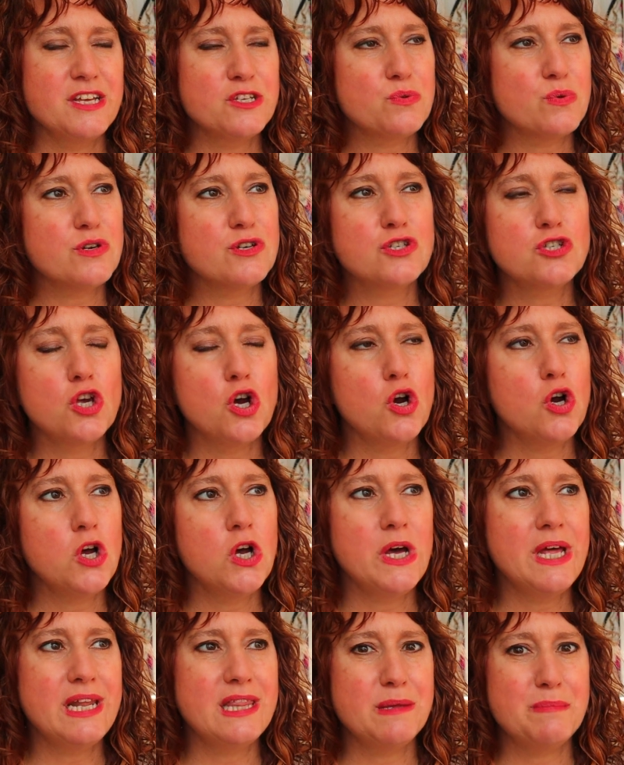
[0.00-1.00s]
things were so
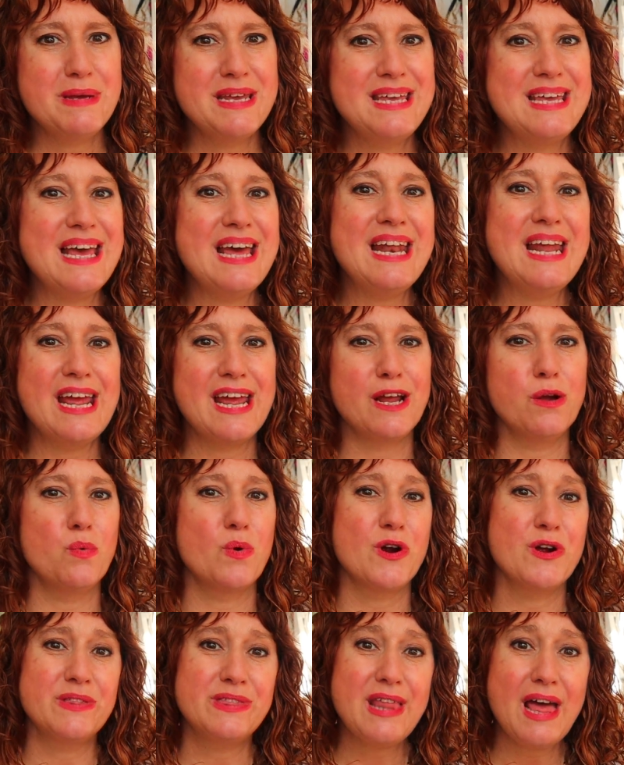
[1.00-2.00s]
good in the beginning,
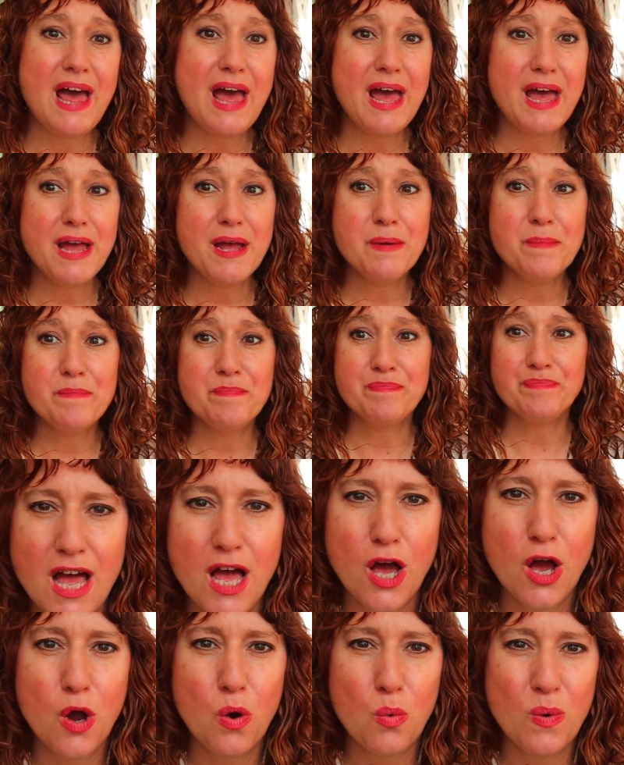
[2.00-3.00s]
weren't they?
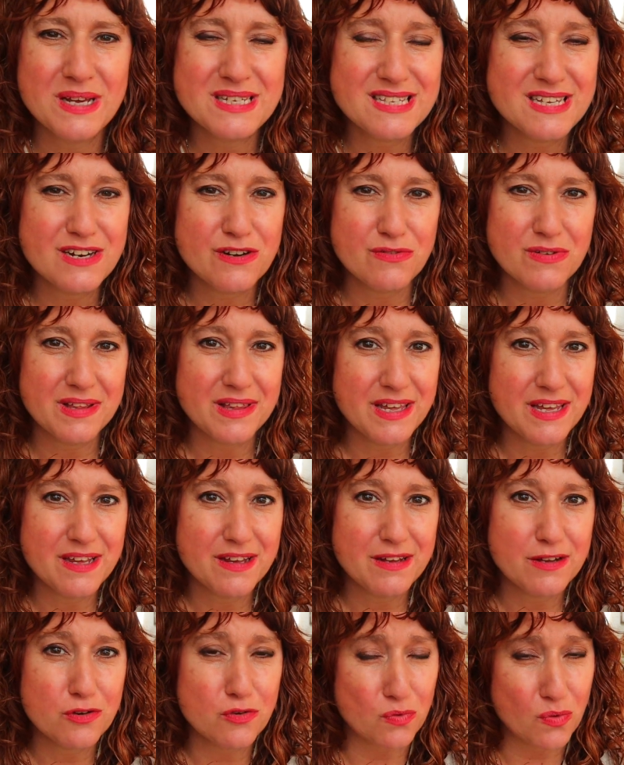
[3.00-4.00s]
Wasn't it really
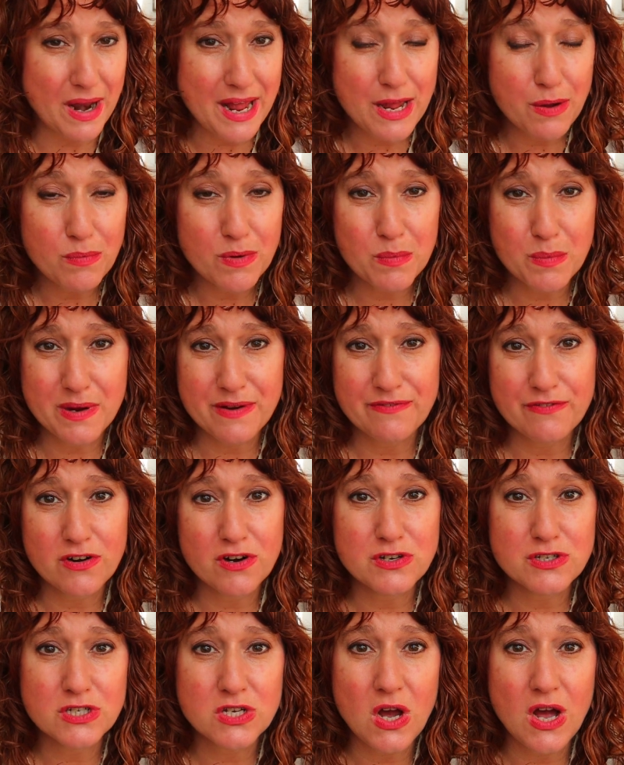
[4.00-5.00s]
great when we
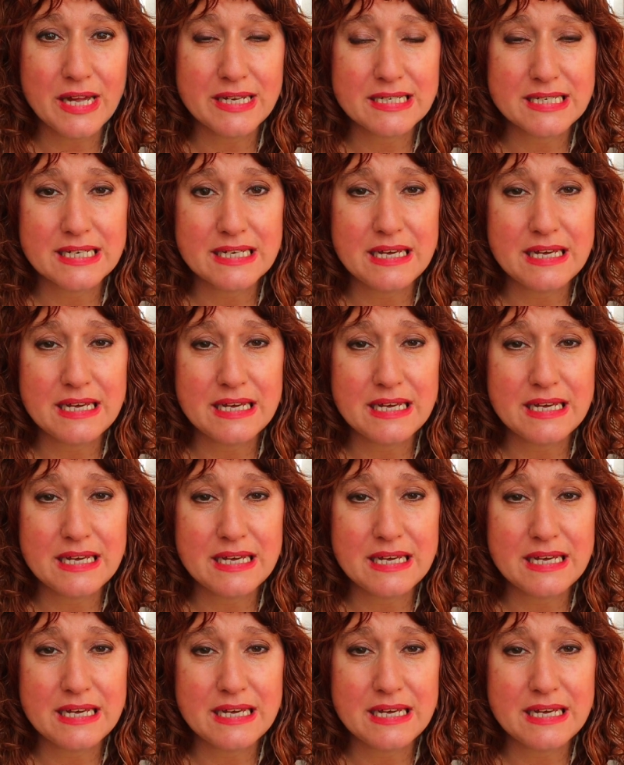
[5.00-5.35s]
first got